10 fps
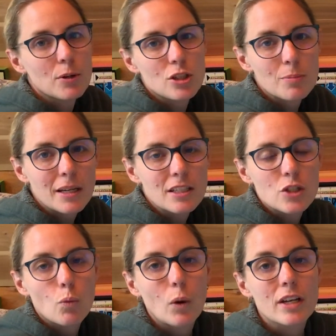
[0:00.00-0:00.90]
you're expected
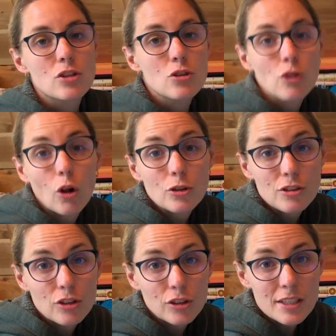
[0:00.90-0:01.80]
to win
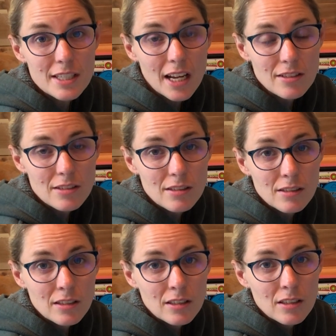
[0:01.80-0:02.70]
$2.30.
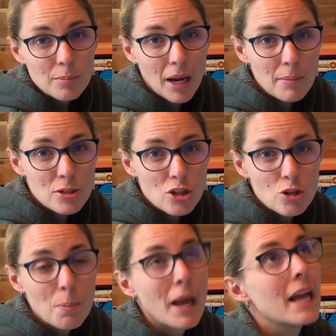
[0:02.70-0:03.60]
But how much did
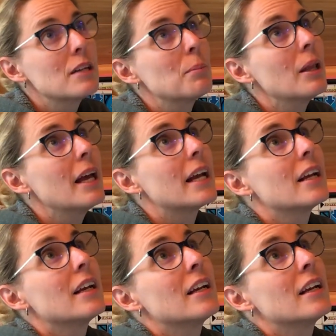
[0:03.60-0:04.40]
you pay to play?